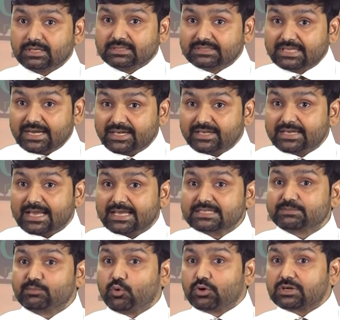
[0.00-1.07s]
then it
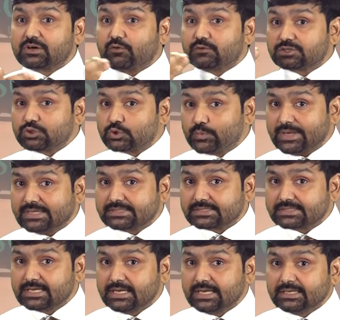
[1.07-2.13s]
has more
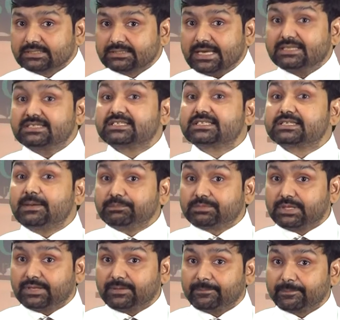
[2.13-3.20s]
consequence than
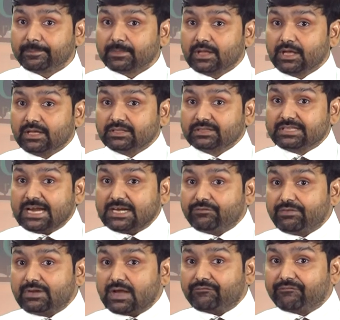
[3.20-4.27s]
something that
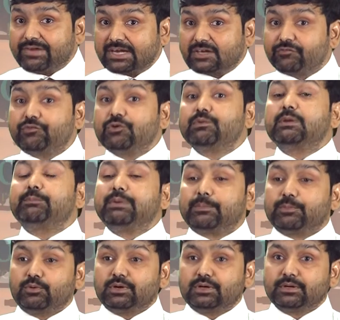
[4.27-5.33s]
will affect fewer
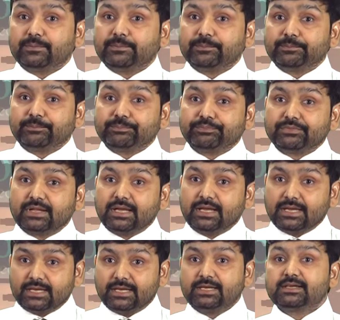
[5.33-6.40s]
people.
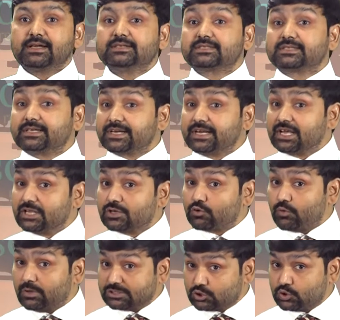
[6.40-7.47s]
In considering
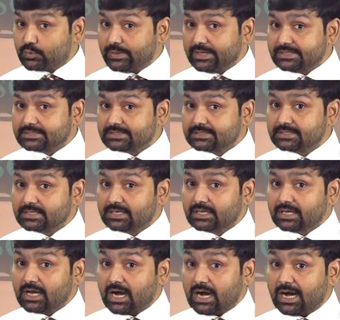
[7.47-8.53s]
consequence,
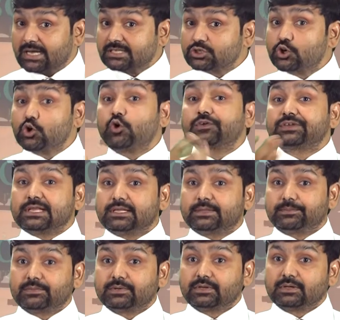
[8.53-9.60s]
ask yourself,
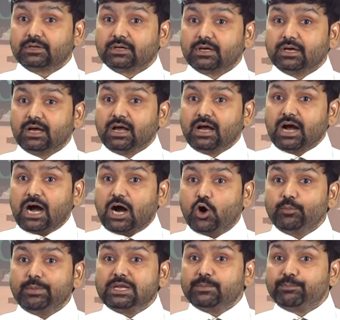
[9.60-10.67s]

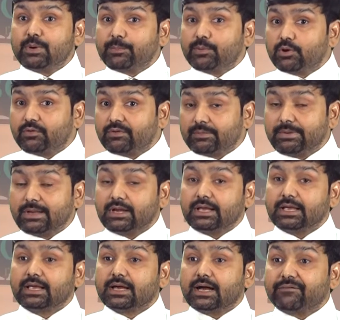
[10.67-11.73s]
how many people will be
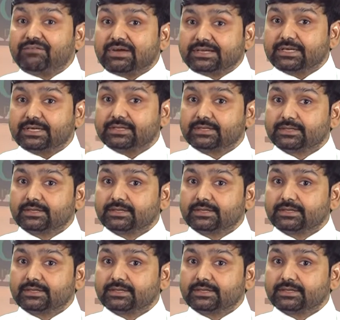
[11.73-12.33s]
affected?